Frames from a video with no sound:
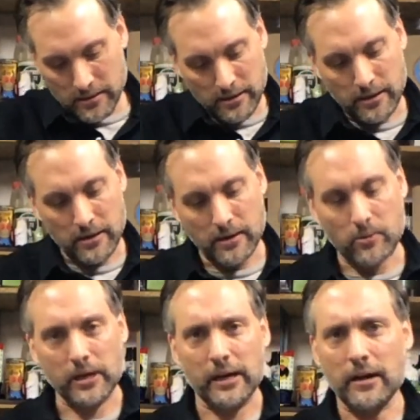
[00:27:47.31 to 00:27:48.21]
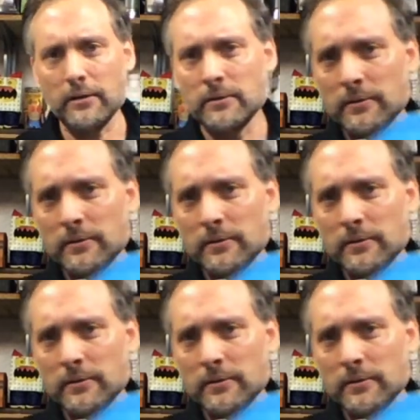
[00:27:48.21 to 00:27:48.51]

There we go.